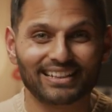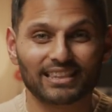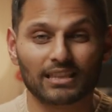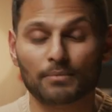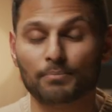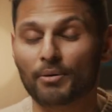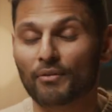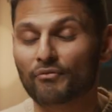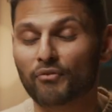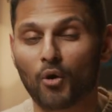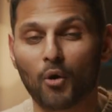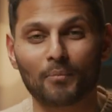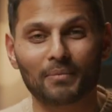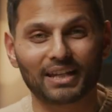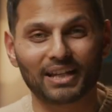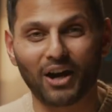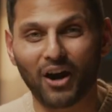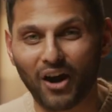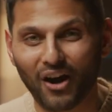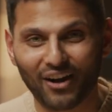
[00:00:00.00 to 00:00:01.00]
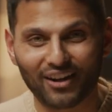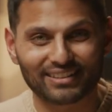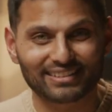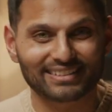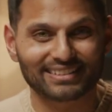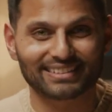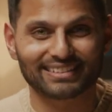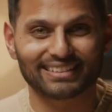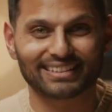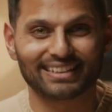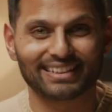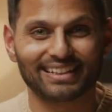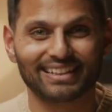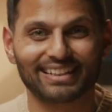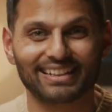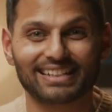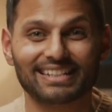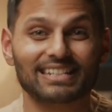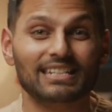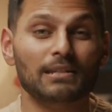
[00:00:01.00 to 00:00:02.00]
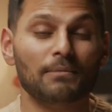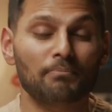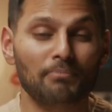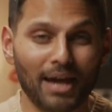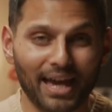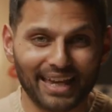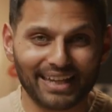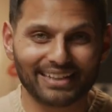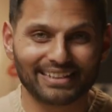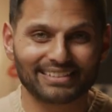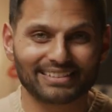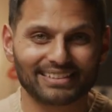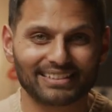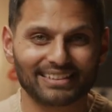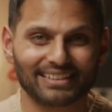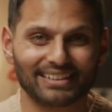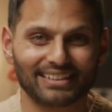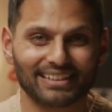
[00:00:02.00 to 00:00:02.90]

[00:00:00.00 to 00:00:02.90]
the performing arts, debate,